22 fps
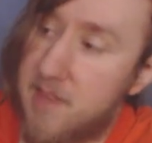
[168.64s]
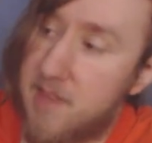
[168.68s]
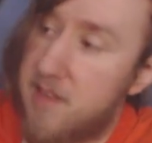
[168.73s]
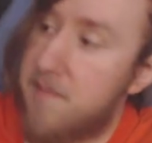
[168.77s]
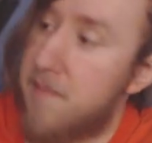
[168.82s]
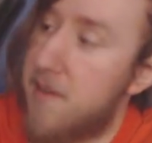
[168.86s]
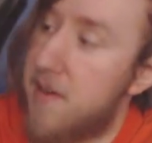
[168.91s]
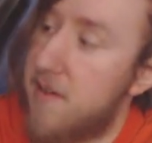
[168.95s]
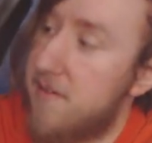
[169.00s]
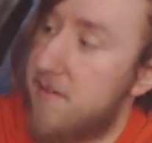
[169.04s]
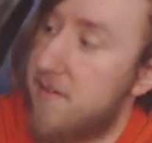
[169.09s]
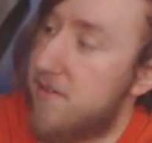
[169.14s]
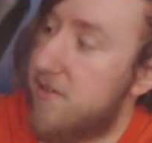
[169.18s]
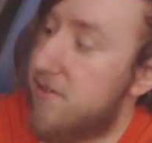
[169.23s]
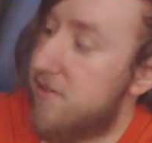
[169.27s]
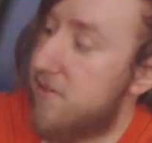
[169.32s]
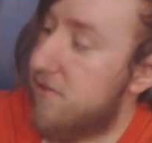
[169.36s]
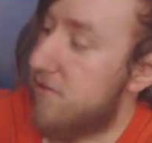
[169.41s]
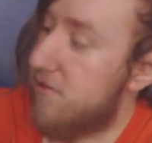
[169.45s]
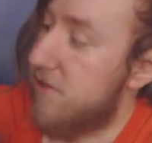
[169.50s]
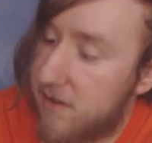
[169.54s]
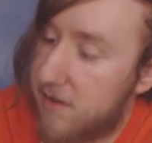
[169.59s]

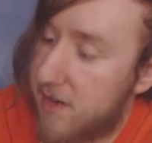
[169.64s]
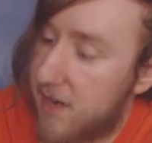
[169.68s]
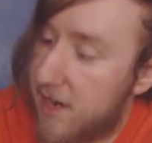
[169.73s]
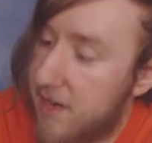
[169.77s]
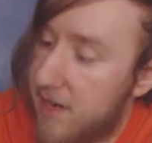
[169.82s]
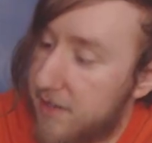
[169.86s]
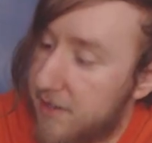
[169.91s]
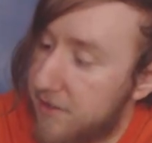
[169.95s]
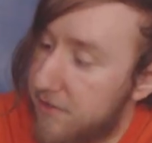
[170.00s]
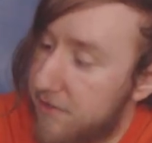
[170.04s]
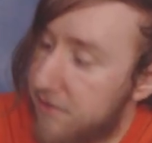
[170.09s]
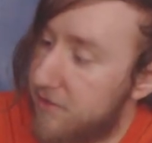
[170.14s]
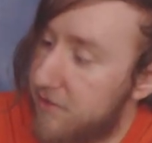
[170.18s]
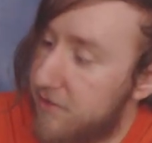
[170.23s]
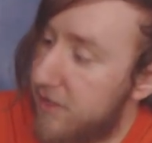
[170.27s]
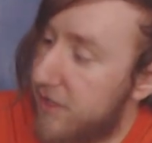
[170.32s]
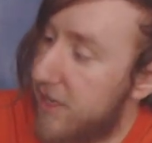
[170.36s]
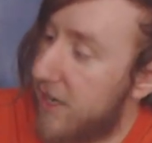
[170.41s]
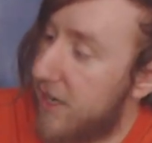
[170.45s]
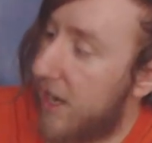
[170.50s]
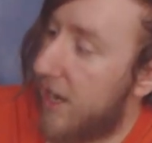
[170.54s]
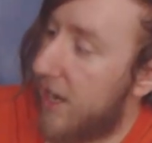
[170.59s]
mask, and
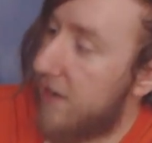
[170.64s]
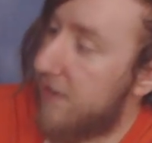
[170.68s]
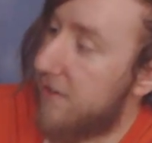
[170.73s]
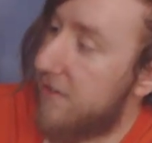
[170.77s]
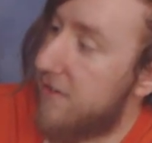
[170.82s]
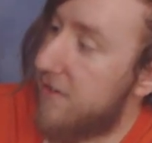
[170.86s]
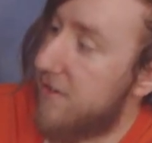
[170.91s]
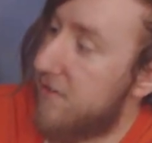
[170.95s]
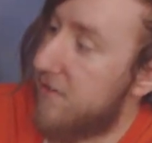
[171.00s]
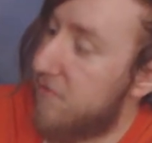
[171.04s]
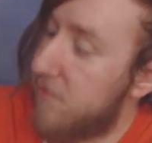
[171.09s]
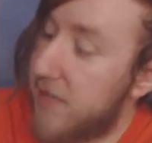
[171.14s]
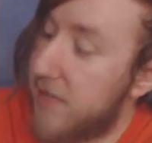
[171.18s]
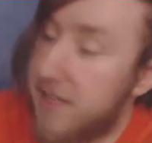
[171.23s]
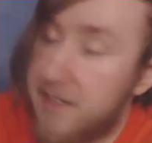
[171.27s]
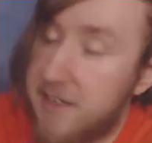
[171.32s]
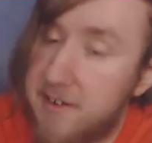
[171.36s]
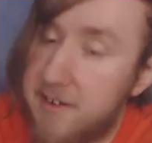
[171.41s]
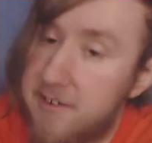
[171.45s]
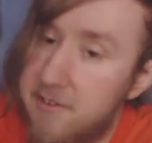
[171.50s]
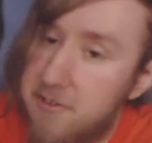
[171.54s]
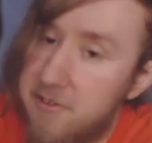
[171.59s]
it has this weird